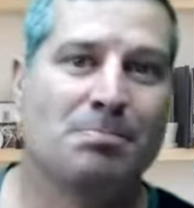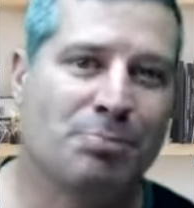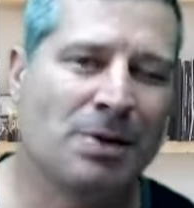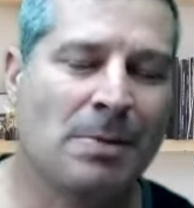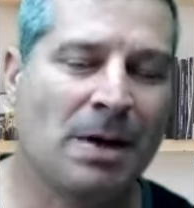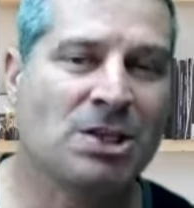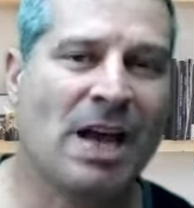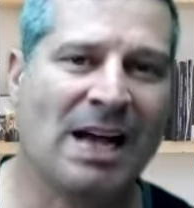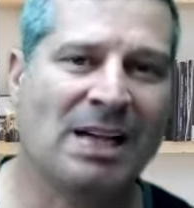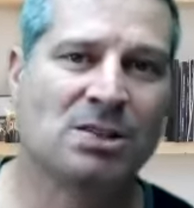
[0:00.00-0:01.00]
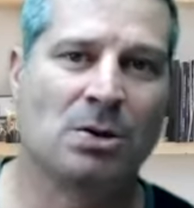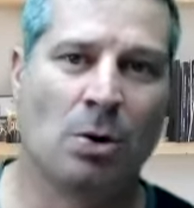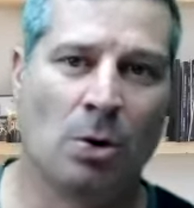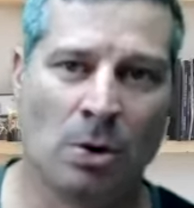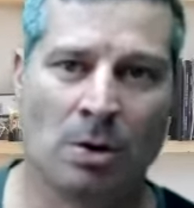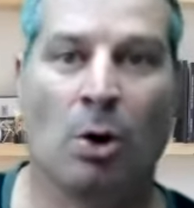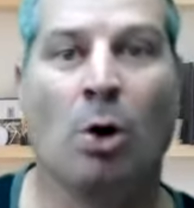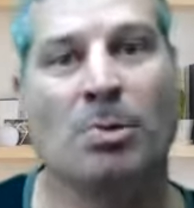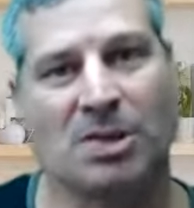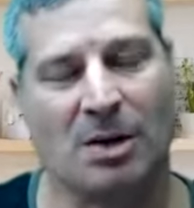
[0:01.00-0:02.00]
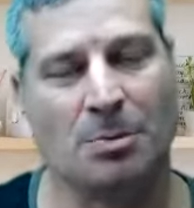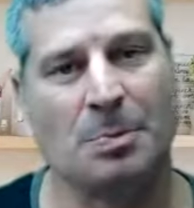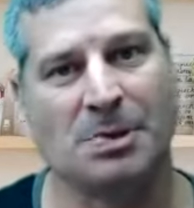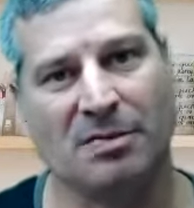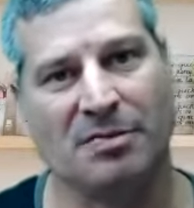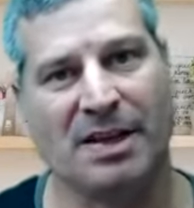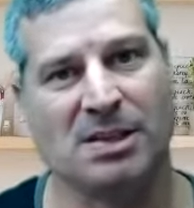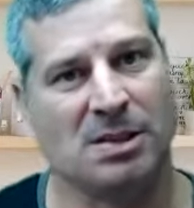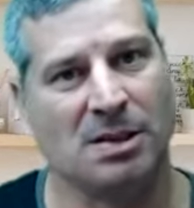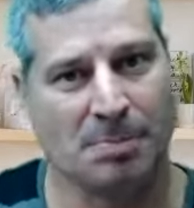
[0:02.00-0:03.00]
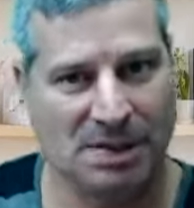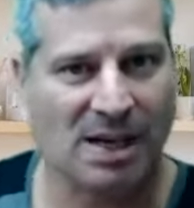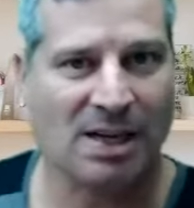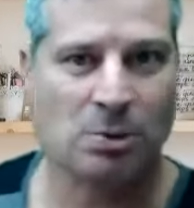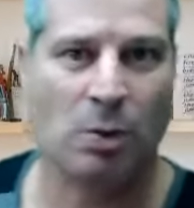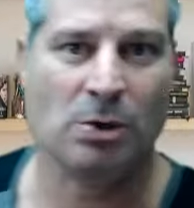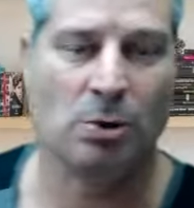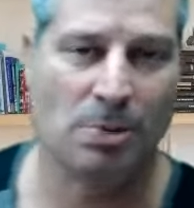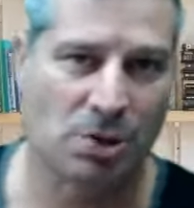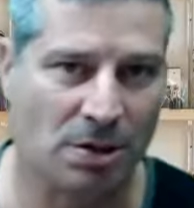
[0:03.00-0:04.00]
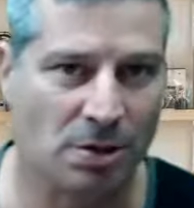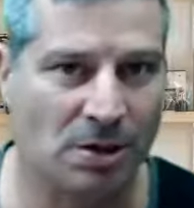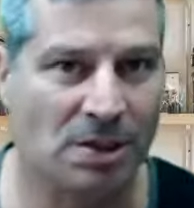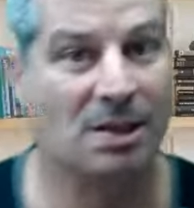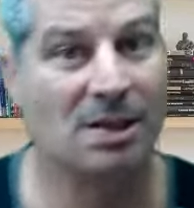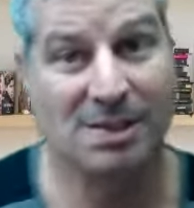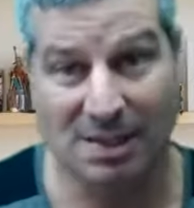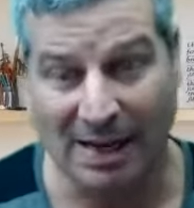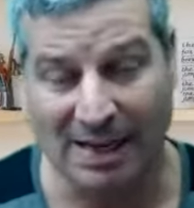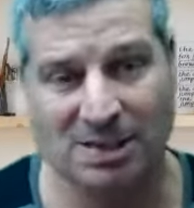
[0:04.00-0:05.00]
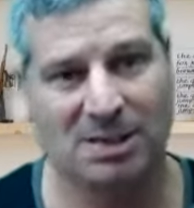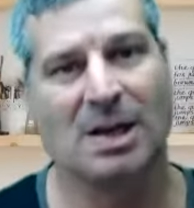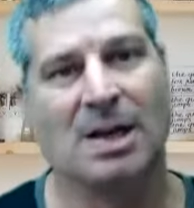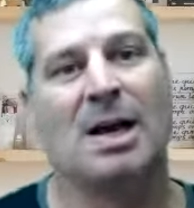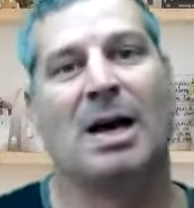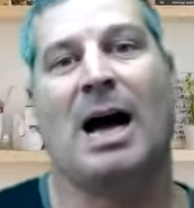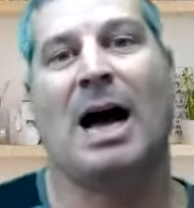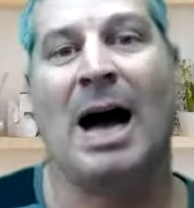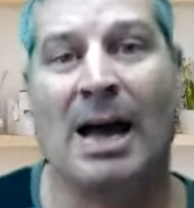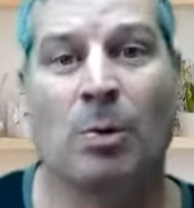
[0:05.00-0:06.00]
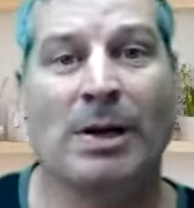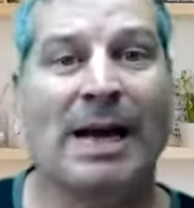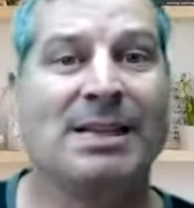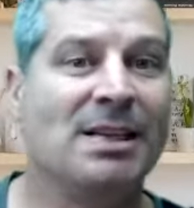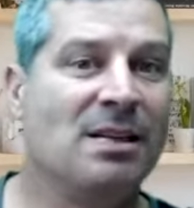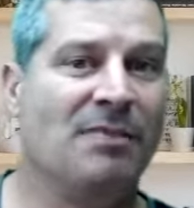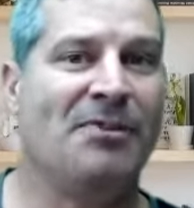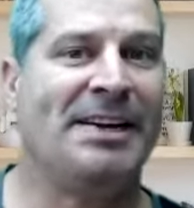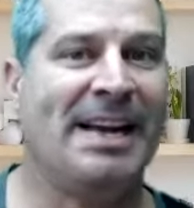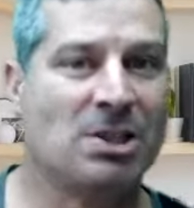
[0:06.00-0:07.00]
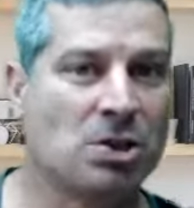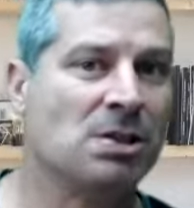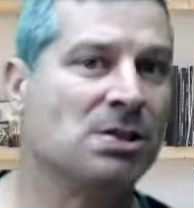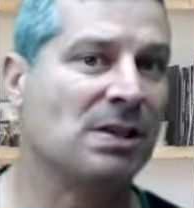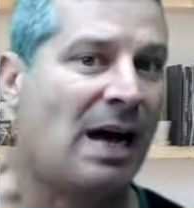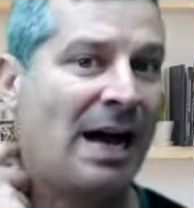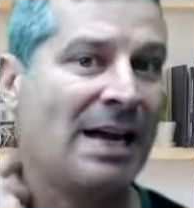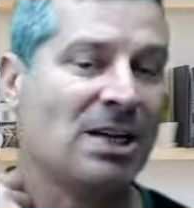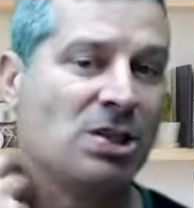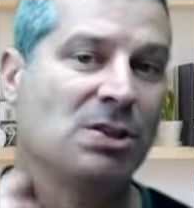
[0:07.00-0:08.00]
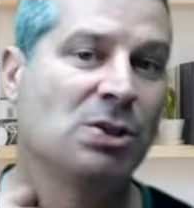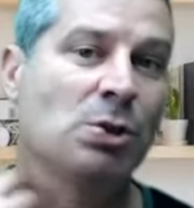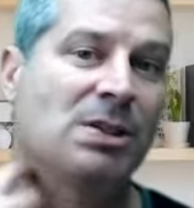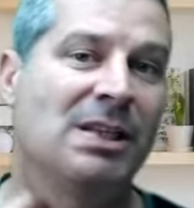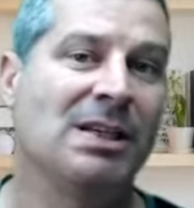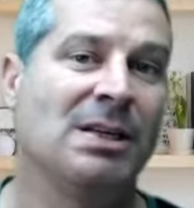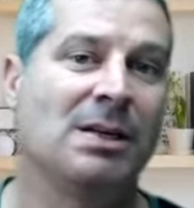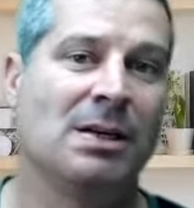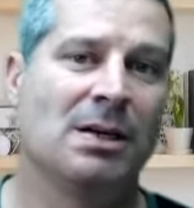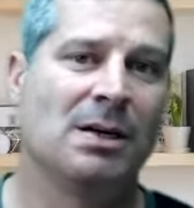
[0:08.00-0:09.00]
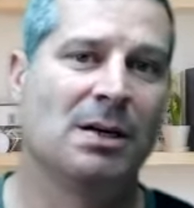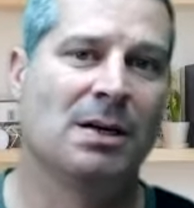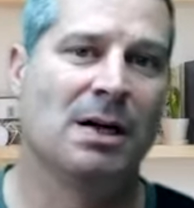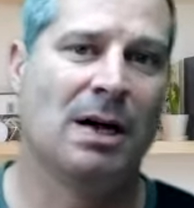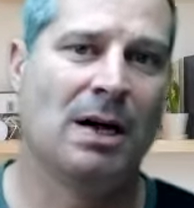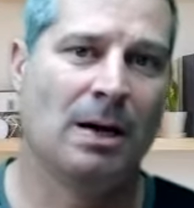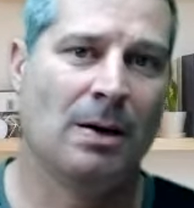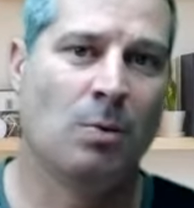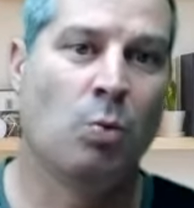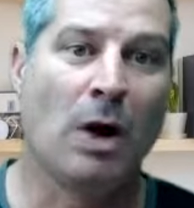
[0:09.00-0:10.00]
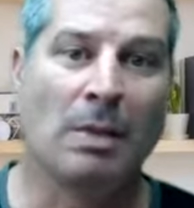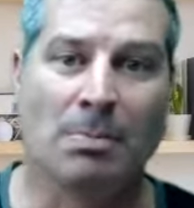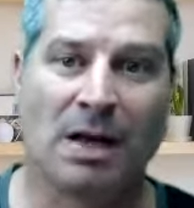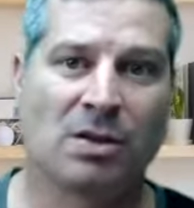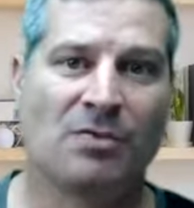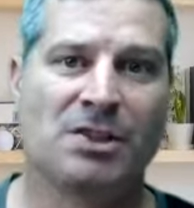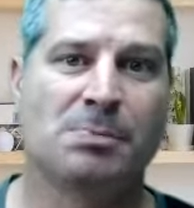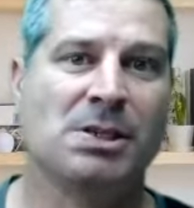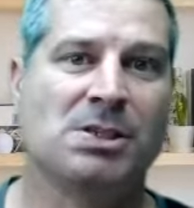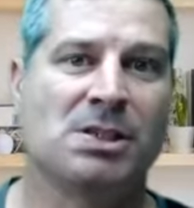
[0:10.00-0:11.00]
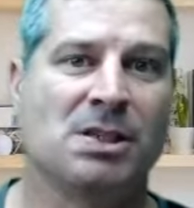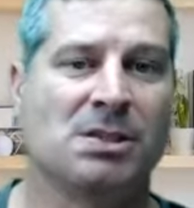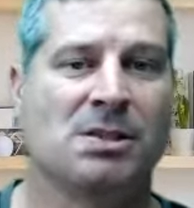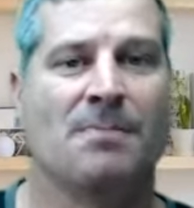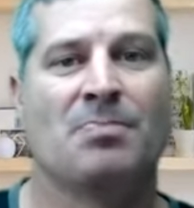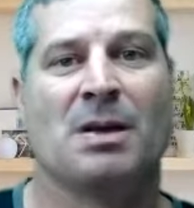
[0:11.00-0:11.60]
pretty much has almost 100% vacancy besides one commercial unit. It's nice. What I did in the financials, I actually took the 1 month of expenses